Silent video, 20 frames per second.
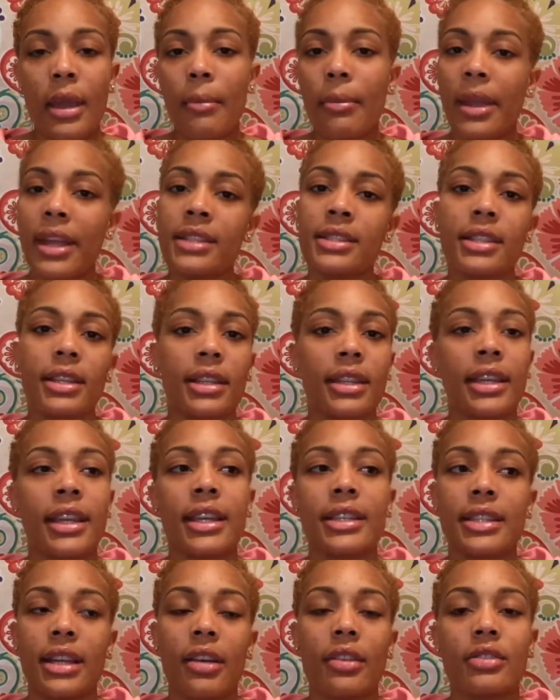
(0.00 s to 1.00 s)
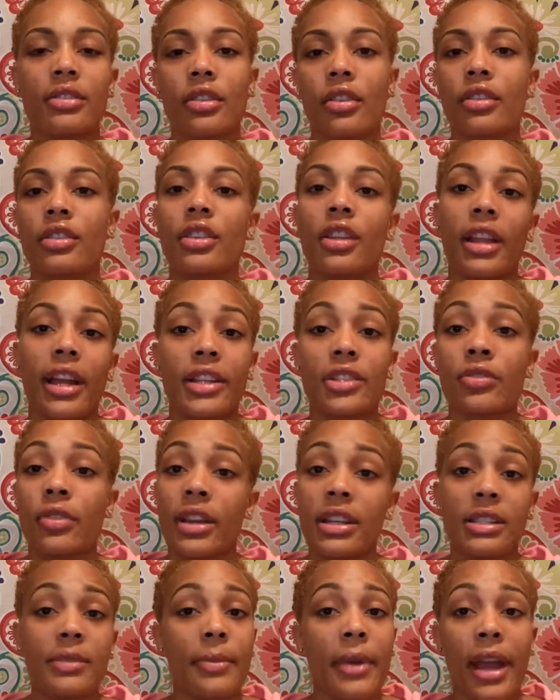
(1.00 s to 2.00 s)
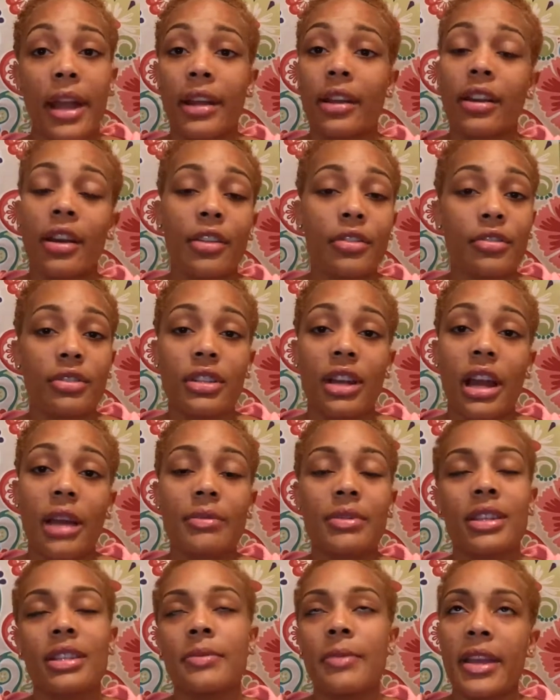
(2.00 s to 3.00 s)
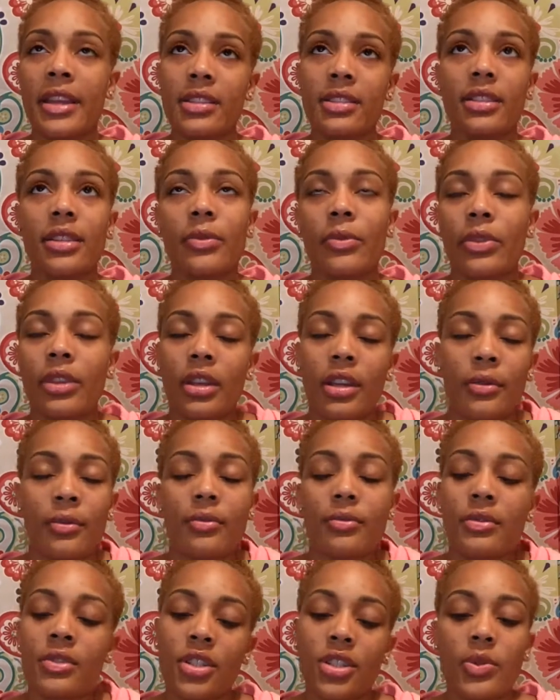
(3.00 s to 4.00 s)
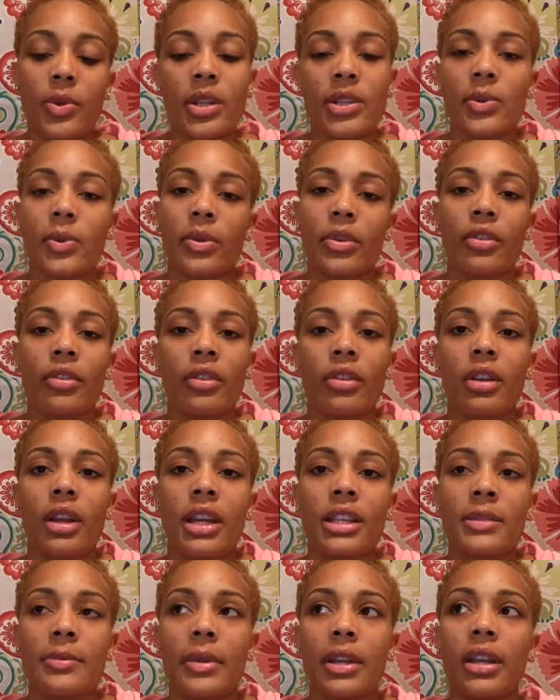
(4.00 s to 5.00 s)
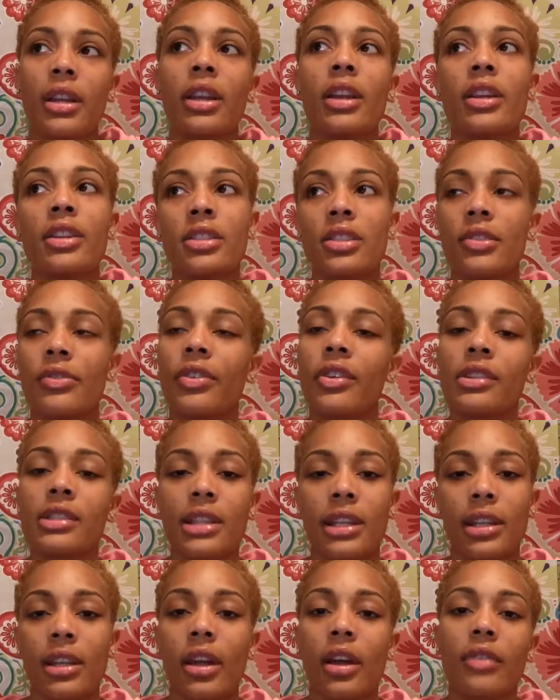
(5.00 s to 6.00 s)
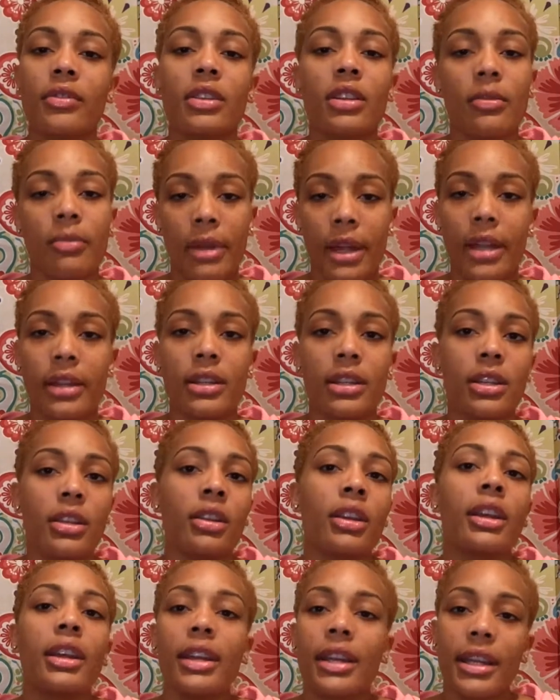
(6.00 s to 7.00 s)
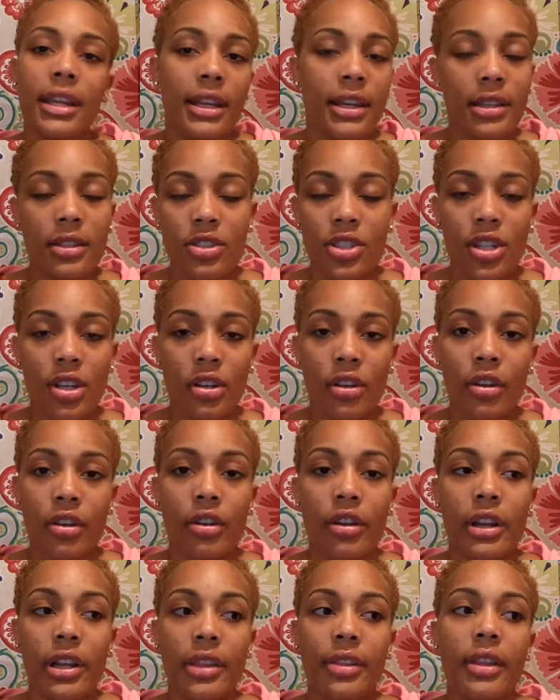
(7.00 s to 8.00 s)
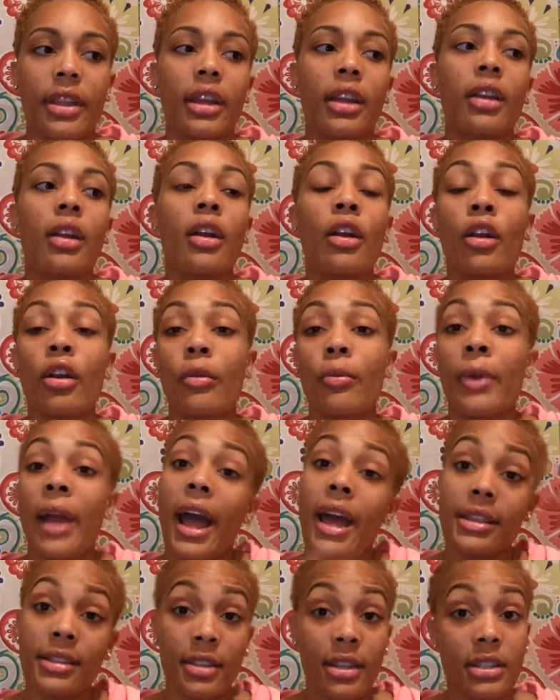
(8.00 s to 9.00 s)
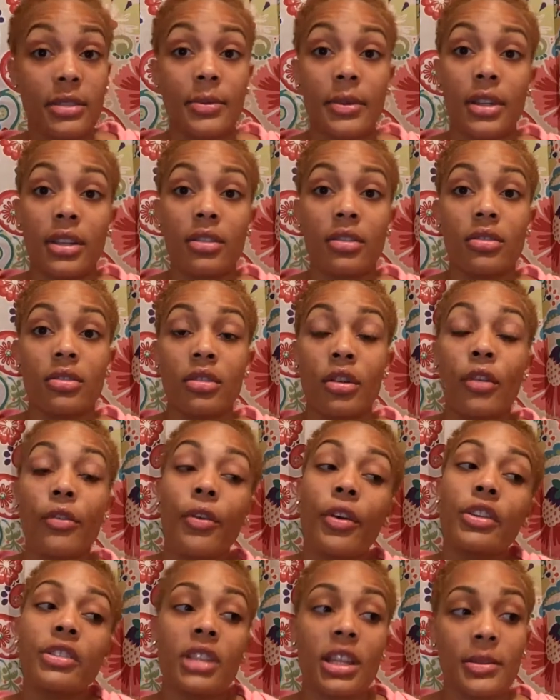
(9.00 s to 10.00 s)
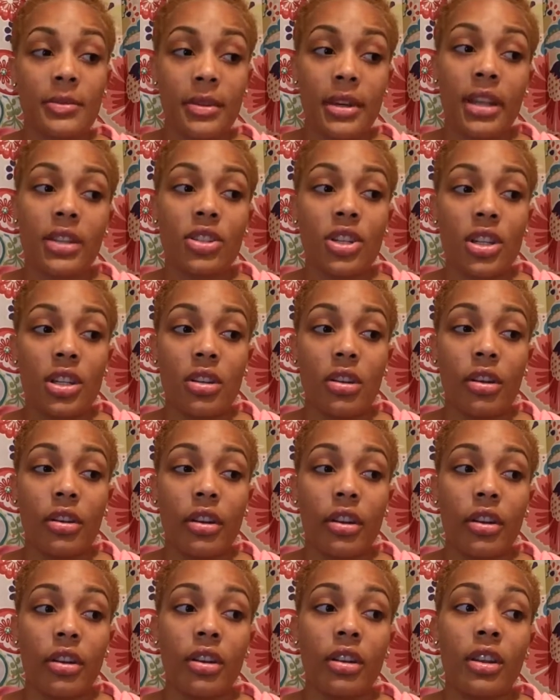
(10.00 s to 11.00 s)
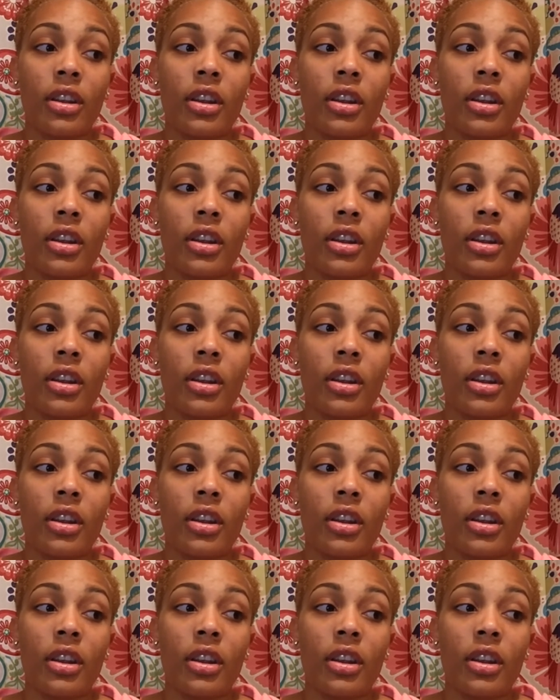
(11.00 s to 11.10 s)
basically he tells her to trace back other times, because basically with the situation with her husband, she feels unloved and abandoned. He didn't cheat on her or anything. Her past husband, her first husband, had cheated on her.